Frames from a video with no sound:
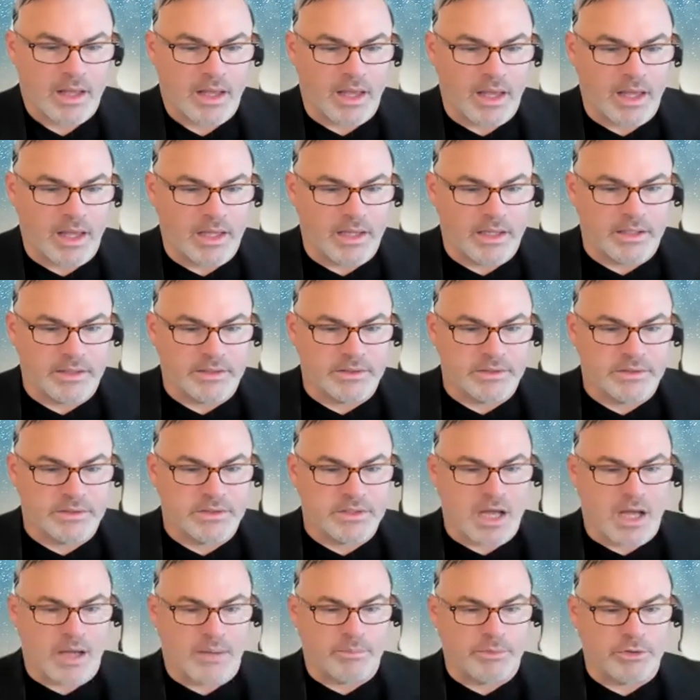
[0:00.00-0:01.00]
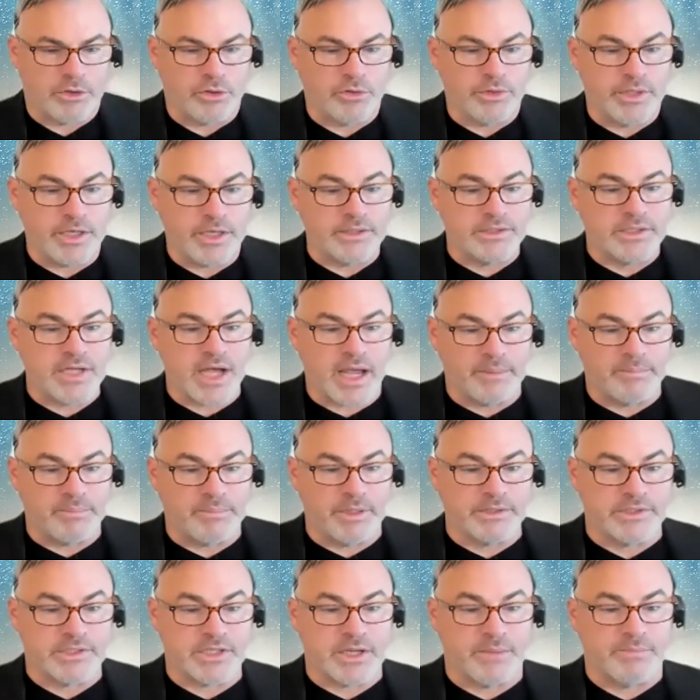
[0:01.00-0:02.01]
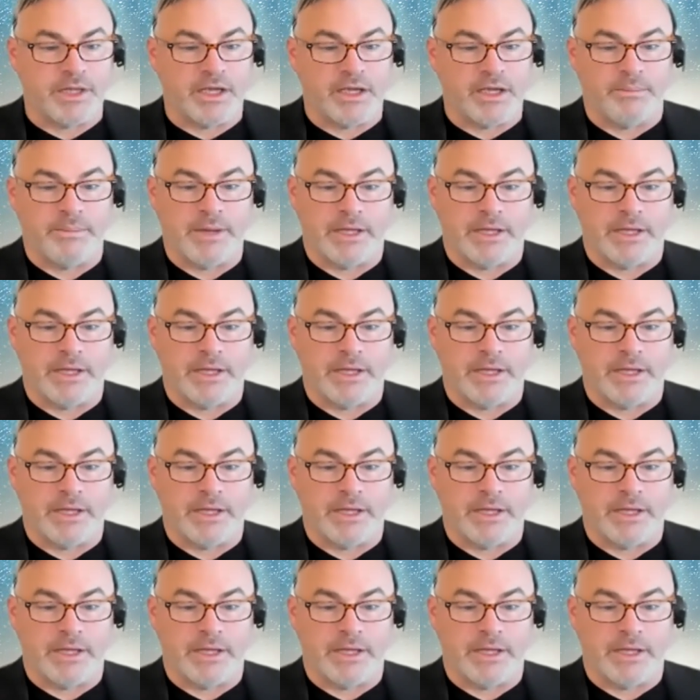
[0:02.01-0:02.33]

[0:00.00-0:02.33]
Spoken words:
And but you did type in something